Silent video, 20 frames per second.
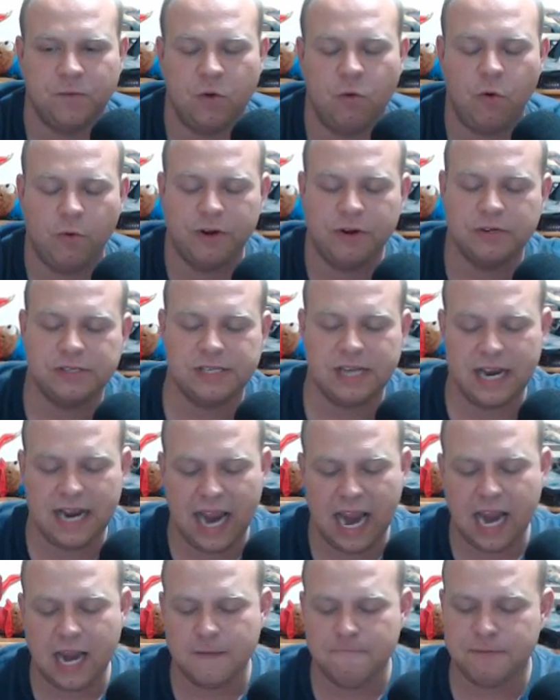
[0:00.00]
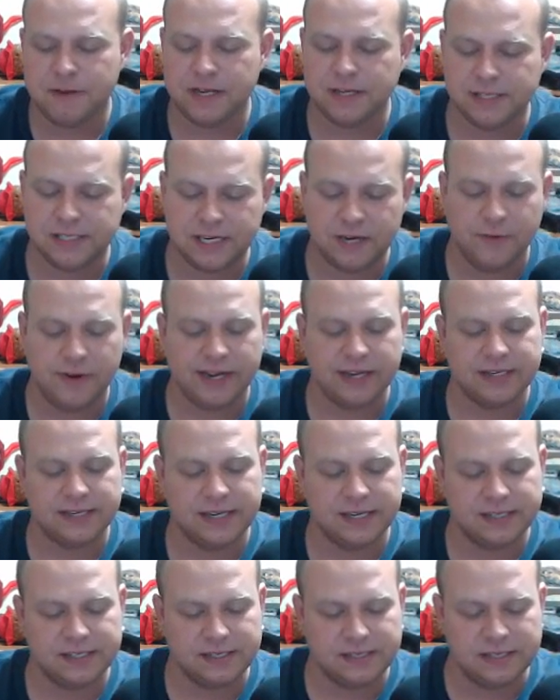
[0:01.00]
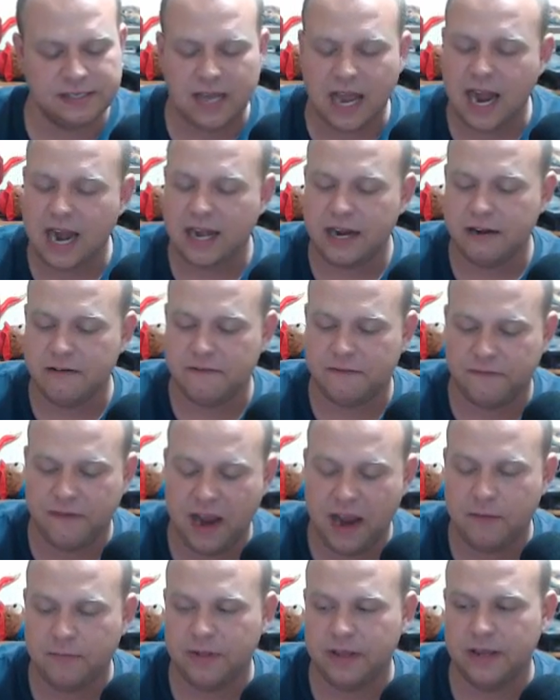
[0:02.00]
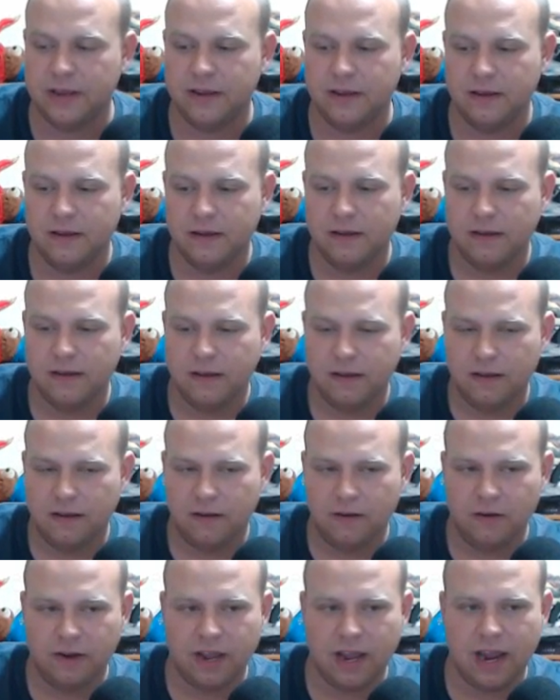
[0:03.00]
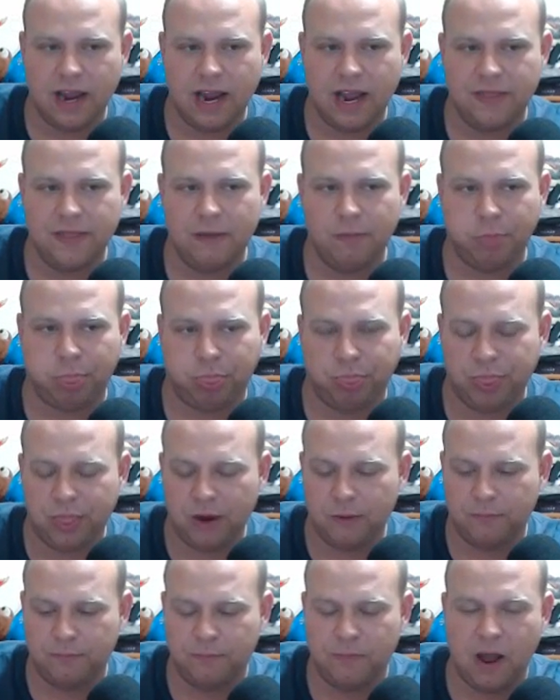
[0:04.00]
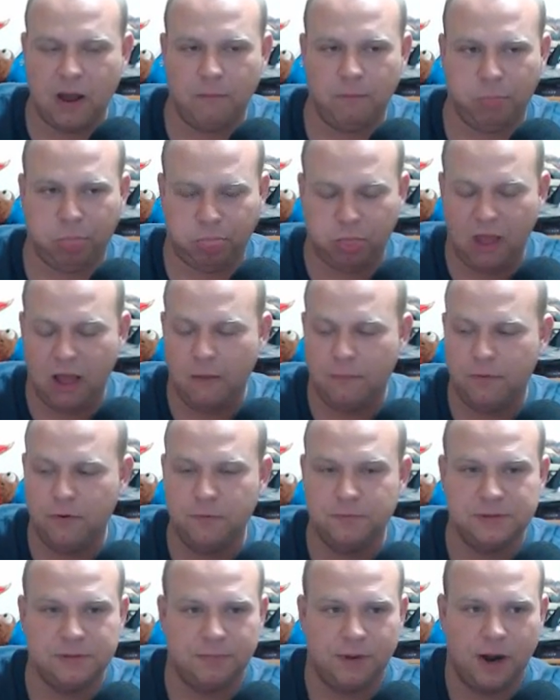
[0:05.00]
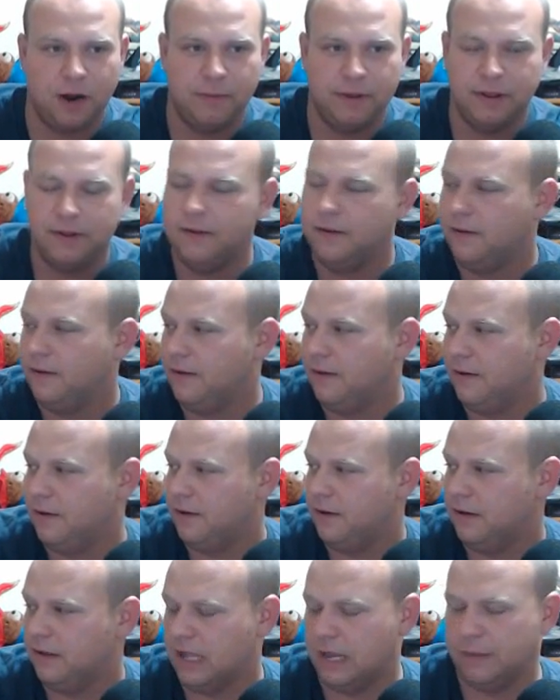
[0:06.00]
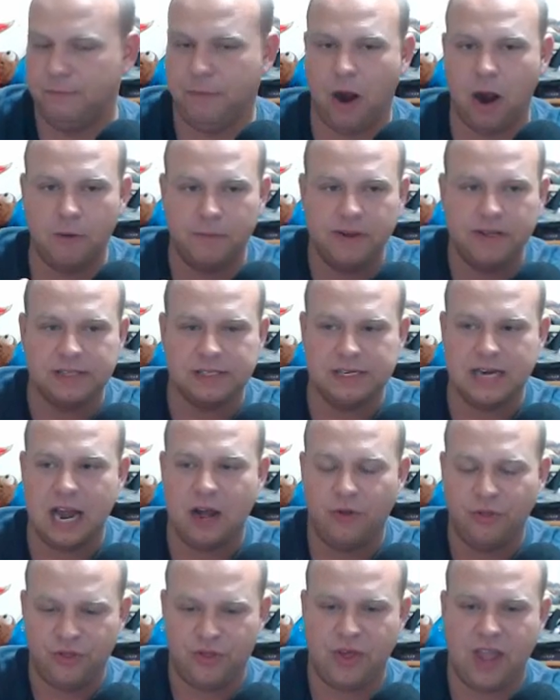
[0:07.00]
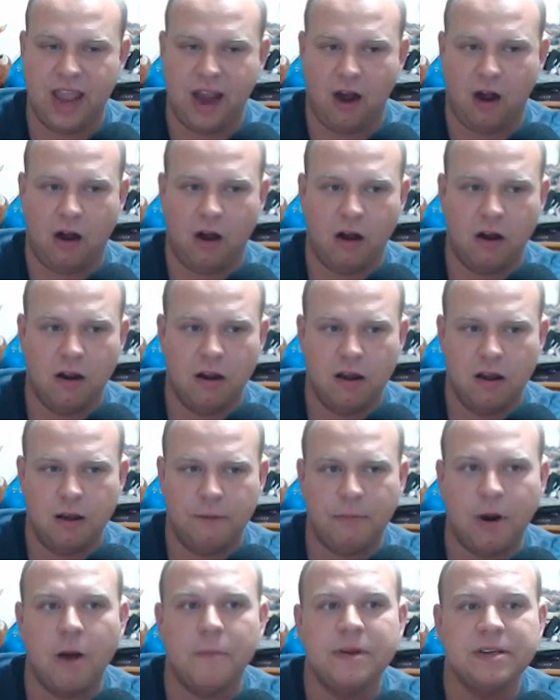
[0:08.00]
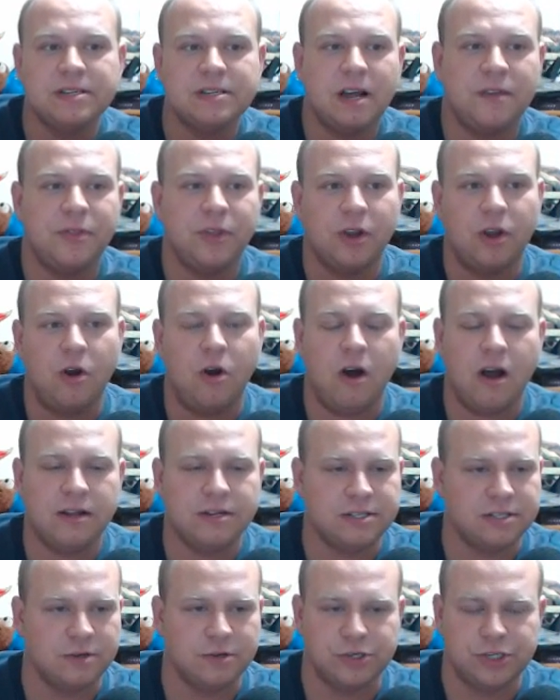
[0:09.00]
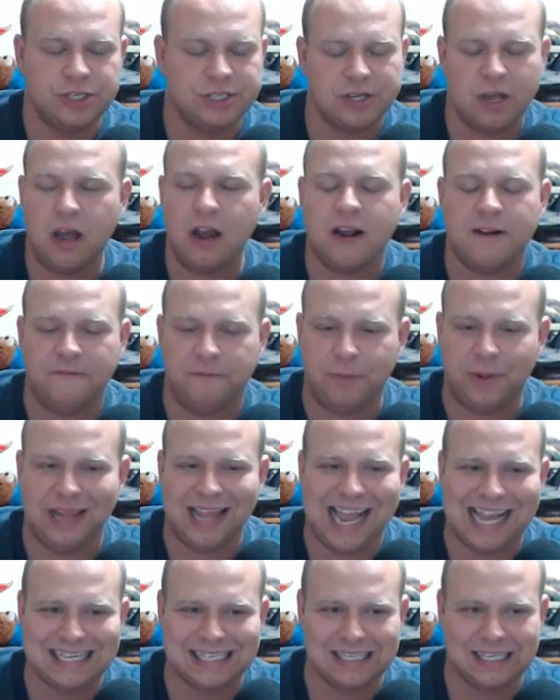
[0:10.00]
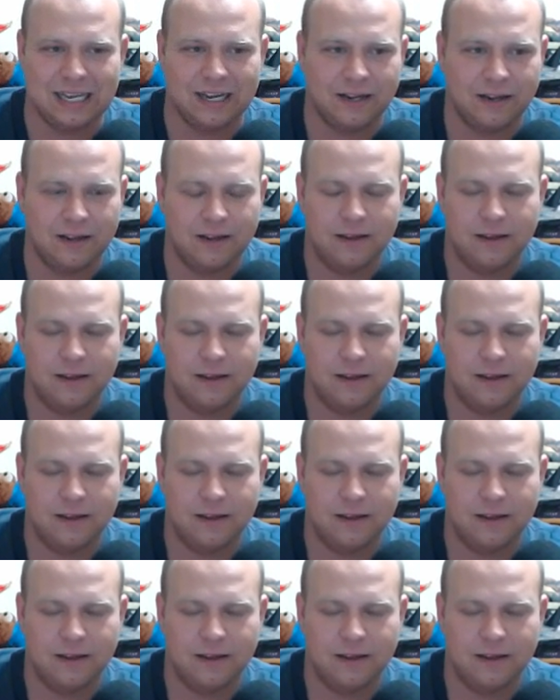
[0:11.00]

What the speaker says: Well, when you're saying A and B and C, we could take society and family, okay, and then out poops a Barbie. Like Barbie is now there. Barbie is not the cause though. She's a hunk of plastic.